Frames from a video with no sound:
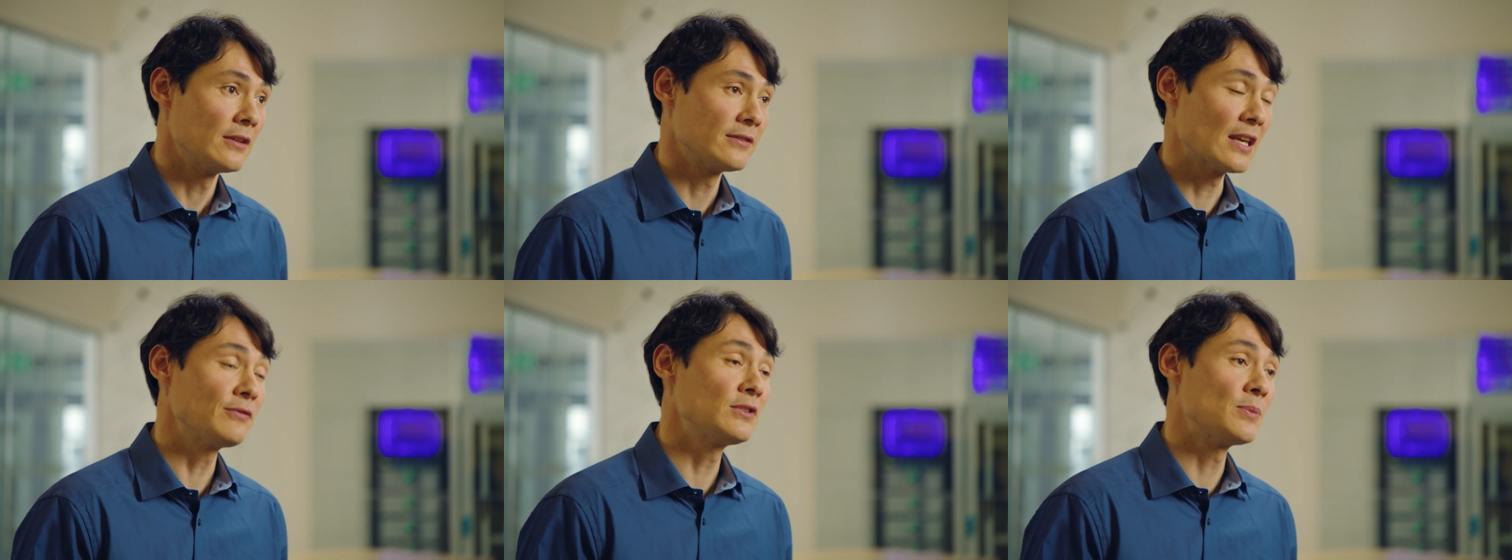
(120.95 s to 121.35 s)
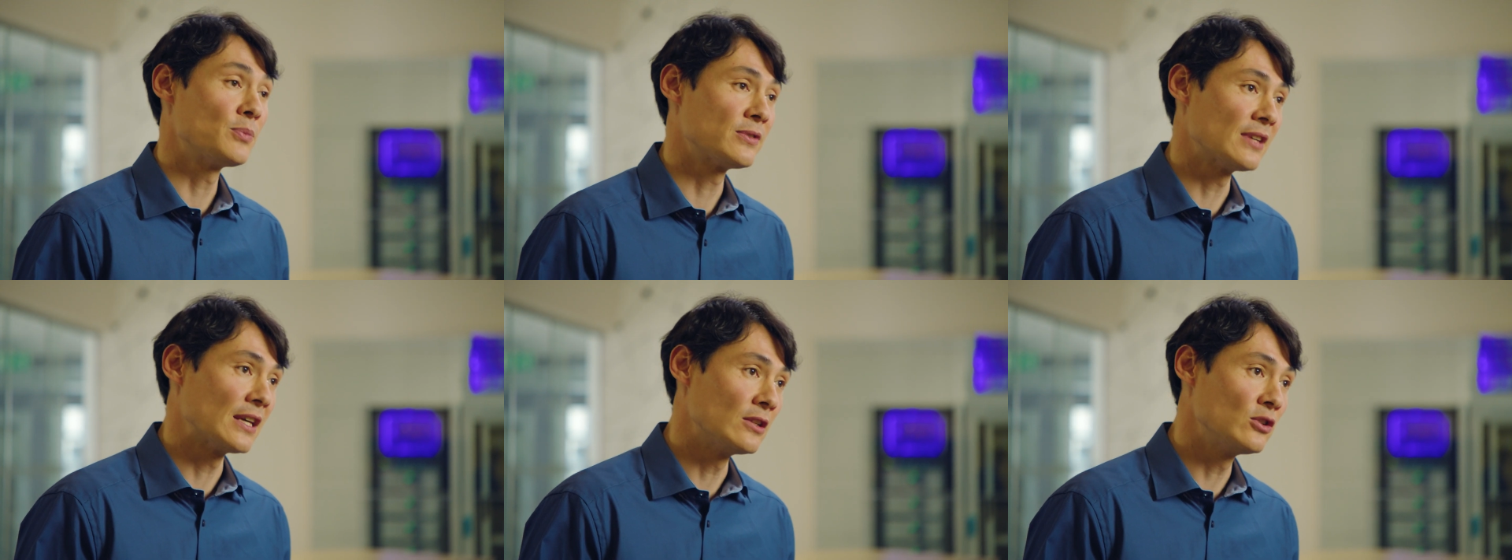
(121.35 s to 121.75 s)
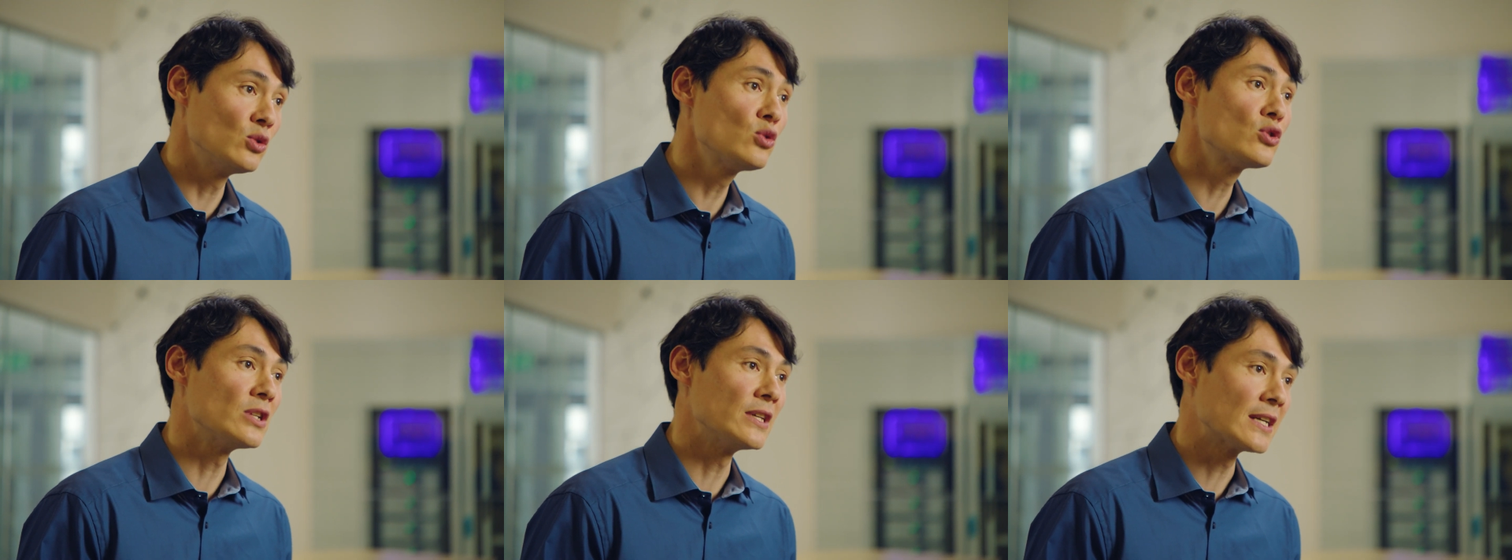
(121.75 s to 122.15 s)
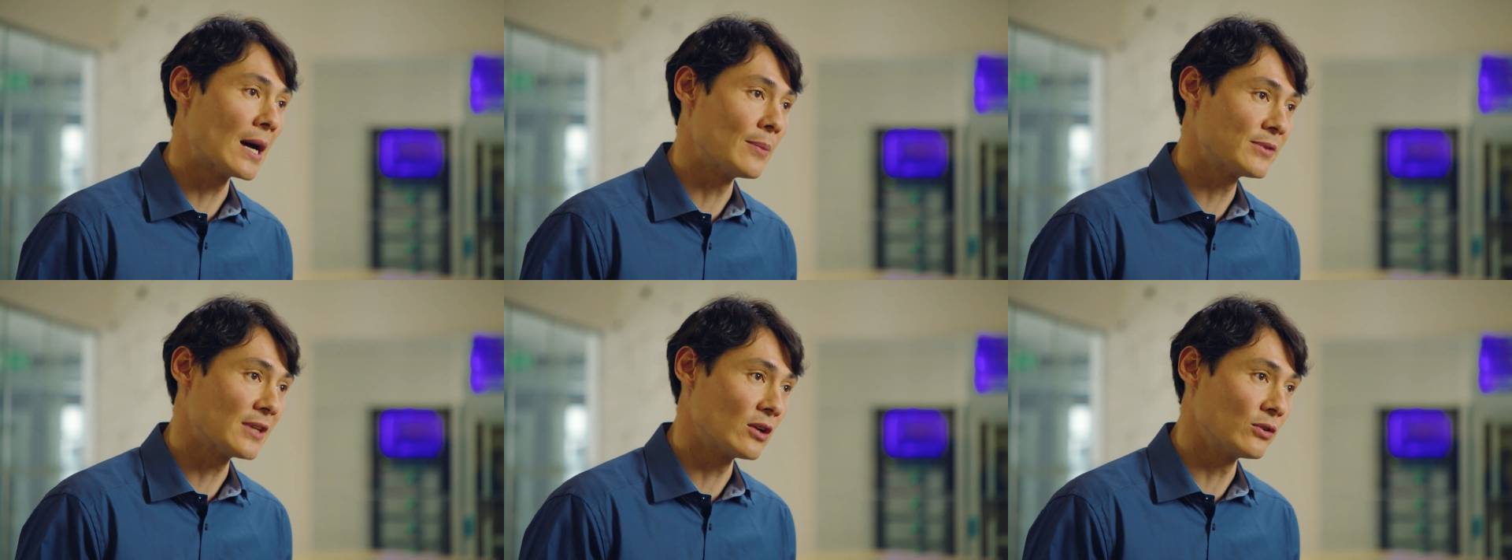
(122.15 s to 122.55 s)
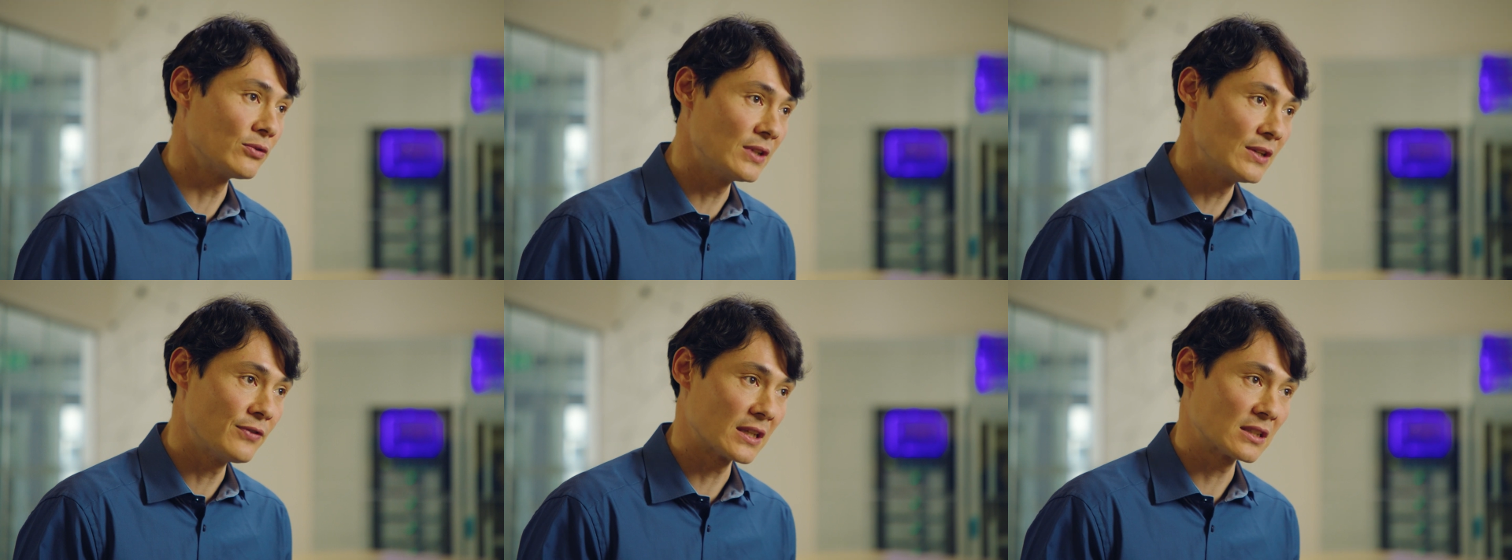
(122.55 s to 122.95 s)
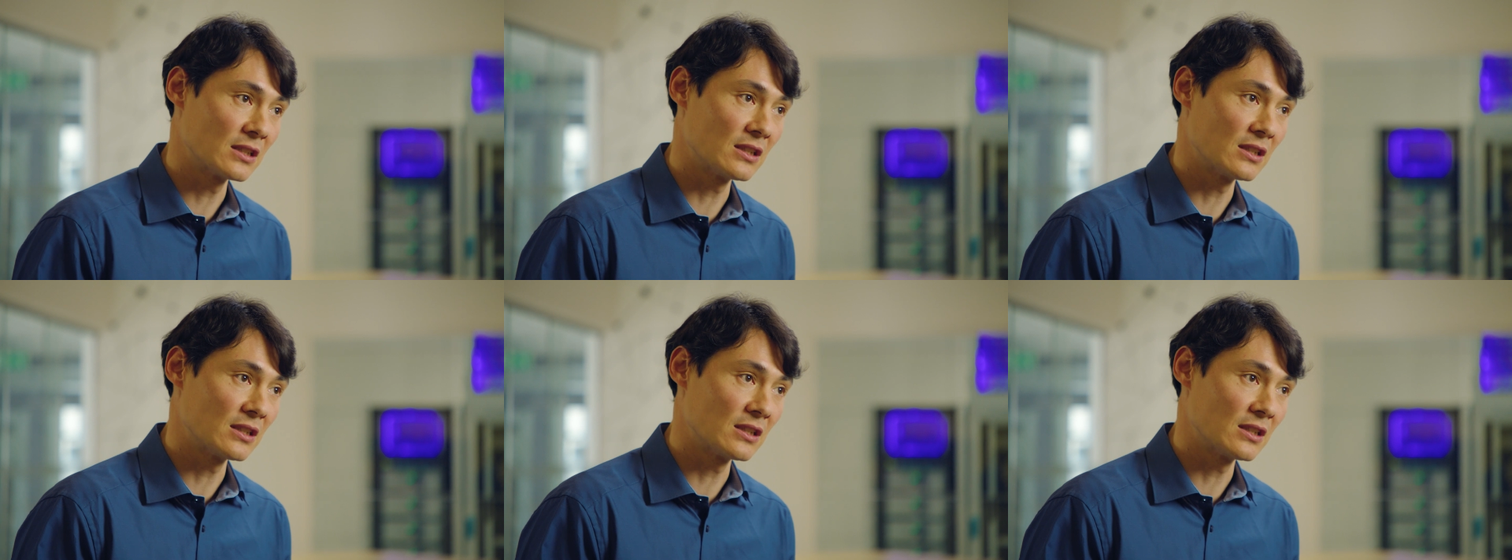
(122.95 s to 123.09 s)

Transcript: 70% usually comes out of defect